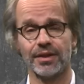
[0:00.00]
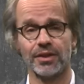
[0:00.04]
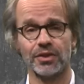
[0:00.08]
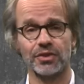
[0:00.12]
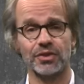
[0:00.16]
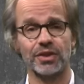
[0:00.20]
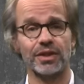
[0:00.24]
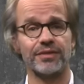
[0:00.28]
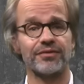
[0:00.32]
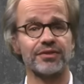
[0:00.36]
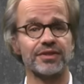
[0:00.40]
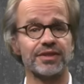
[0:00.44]

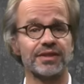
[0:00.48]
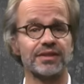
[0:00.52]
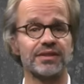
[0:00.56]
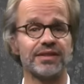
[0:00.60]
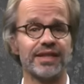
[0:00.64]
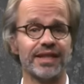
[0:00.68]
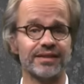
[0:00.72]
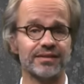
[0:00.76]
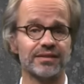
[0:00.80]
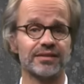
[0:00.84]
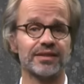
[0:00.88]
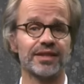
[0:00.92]
Surfaces
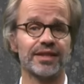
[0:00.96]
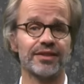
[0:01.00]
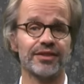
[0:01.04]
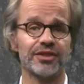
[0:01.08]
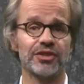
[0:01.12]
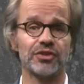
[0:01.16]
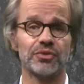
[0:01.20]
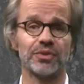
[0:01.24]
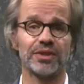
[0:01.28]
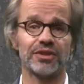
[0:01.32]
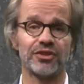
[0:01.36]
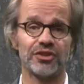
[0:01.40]
necessary
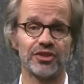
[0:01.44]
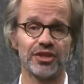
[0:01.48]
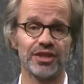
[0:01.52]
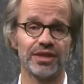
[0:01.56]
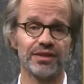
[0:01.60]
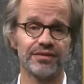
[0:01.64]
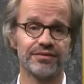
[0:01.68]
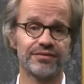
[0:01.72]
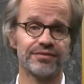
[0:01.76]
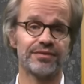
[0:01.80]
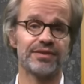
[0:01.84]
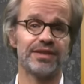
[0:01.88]
to
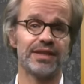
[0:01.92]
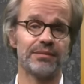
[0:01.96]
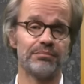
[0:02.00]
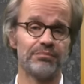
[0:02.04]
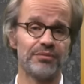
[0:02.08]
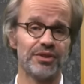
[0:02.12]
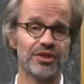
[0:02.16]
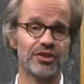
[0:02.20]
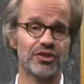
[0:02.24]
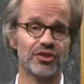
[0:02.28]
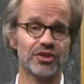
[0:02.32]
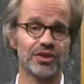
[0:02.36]
achieve the
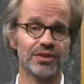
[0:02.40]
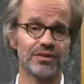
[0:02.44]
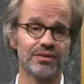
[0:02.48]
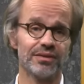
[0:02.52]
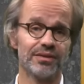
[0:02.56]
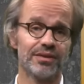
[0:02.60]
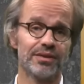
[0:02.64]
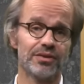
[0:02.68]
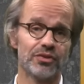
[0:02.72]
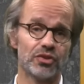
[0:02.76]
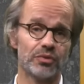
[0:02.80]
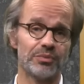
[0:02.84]
ambition
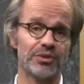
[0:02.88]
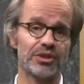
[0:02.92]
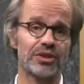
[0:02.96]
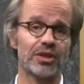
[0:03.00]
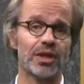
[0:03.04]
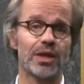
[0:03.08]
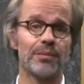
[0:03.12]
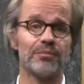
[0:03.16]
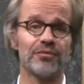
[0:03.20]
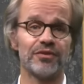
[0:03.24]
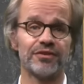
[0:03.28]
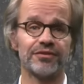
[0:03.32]
to
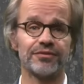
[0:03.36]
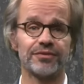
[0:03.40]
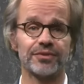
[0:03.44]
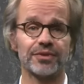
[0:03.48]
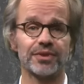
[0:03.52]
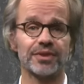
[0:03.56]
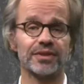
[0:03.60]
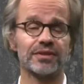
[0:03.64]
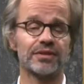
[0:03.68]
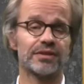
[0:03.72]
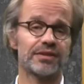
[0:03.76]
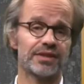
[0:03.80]
become the
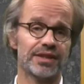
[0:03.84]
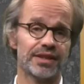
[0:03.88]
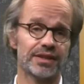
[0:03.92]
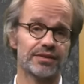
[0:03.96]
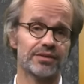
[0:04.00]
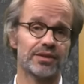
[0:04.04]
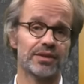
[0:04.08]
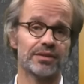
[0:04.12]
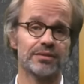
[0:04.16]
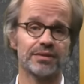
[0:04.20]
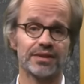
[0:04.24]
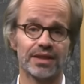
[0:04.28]
first
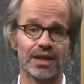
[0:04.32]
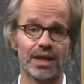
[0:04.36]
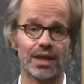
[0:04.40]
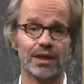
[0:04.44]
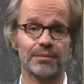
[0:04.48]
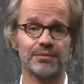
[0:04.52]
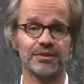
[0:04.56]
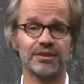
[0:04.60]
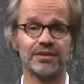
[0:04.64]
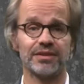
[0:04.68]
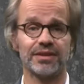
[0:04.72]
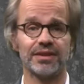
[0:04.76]

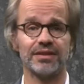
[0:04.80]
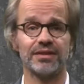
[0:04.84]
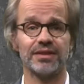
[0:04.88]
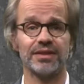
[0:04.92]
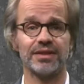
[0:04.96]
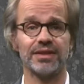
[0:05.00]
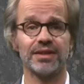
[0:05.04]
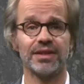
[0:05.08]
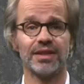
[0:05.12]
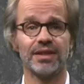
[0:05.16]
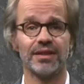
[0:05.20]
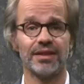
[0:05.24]
zero-carbon
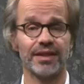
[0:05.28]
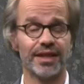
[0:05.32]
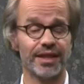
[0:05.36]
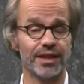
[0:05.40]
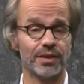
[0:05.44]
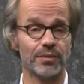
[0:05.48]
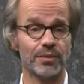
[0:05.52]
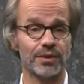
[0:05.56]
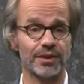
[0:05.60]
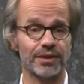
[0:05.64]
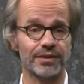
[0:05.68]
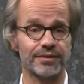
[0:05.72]
city in
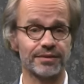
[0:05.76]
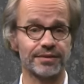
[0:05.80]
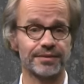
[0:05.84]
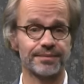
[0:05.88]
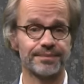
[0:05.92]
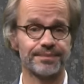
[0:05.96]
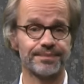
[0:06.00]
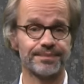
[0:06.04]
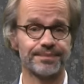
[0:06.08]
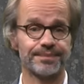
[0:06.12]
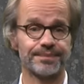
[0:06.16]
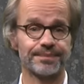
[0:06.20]
the world.
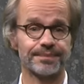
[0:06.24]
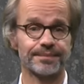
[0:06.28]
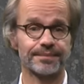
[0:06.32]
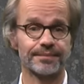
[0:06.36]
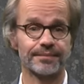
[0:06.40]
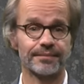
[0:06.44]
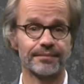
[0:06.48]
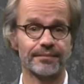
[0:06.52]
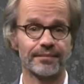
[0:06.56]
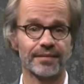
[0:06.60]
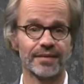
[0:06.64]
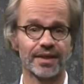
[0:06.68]

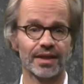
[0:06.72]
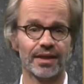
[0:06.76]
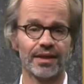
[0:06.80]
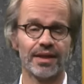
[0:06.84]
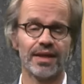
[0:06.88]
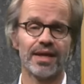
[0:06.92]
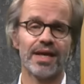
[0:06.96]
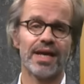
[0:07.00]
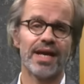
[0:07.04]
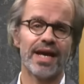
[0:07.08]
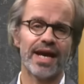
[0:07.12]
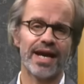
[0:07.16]

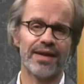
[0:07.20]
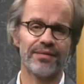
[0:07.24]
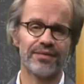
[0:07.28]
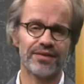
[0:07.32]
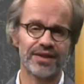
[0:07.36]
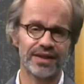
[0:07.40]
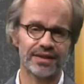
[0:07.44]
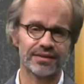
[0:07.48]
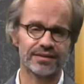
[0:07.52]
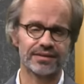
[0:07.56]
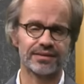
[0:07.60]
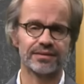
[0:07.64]
And
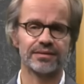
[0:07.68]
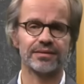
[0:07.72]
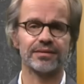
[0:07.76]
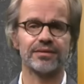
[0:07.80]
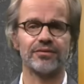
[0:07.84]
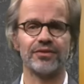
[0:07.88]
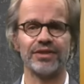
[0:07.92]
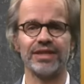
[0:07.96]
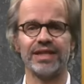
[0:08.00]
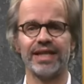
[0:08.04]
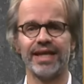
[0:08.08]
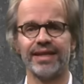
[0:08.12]
this
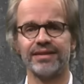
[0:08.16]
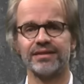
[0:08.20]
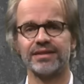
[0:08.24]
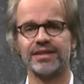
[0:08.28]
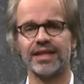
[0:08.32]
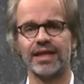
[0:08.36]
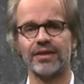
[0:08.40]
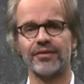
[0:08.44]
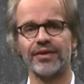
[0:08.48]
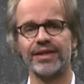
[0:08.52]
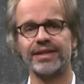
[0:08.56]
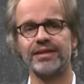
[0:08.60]
relates
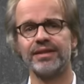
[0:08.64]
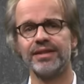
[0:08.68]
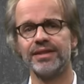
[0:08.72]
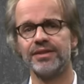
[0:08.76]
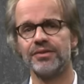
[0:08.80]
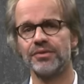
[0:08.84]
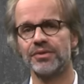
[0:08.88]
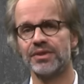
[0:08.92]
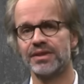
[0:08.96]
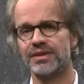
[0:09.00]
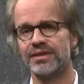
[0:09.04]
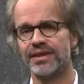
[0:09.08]
directly
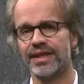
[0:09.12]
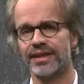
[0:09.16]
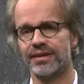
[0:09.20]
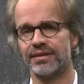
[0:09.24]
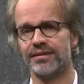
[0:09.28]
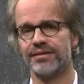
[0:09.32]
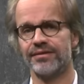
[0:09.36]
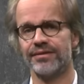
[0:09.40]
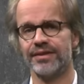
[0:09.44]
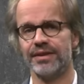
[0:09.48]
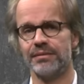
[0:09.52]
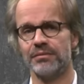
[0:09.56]
to the
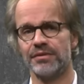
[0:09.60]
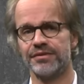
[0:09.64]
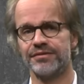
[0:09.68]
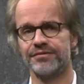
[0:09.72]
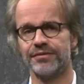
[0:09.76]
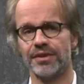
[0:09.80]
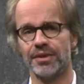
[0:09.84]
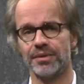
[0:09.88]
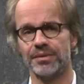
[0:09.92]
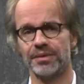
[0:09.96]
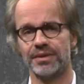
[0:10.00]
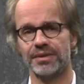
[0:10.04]
second theme of
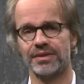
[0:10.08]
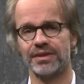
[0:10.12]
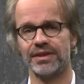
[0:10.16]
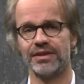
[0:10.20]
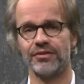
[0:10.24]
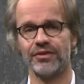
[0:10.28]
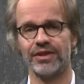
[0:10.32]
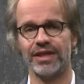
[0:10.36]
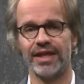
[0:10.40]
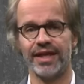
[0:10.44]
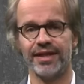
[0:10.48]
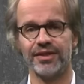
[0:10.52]
focus in
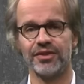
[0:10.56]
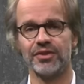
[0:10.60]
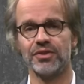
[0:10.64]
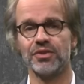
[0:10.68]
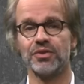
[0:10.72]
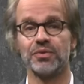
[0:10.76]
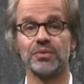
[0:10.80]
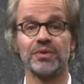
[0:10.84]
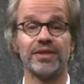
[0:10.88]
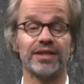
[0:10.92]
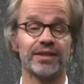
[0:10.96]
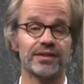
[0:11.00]
relation
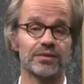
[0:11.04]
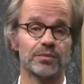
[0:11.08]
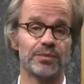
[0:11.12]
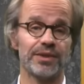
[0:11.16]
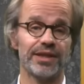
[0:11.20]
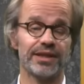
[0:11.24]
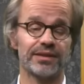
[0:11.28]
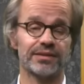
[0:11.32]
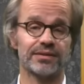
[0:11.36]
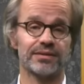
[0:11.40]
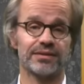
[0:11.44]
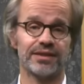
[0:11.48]
to this
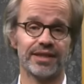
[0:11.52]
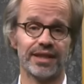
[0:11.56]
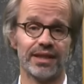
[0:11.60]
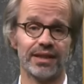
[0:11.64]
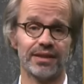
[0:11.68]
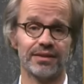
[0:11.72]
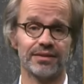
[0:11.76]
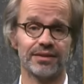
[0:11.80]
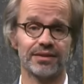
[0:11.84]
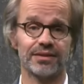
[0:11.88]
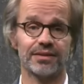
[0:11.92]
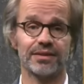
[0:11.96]
week's
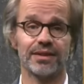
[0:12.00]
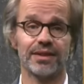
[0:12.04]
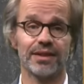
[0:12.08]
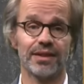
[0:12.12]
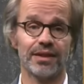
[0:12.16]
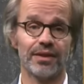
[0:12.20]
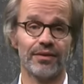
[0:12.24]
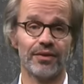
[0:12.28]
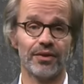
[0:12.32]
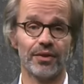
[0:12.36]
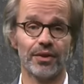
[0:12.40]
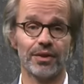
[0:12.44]
challenge,
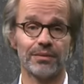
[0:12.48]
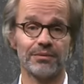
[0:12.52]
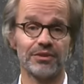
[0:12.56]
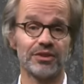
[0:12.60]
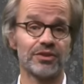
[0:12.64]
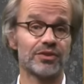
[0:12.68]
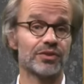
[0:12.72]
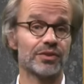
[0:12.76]
the urban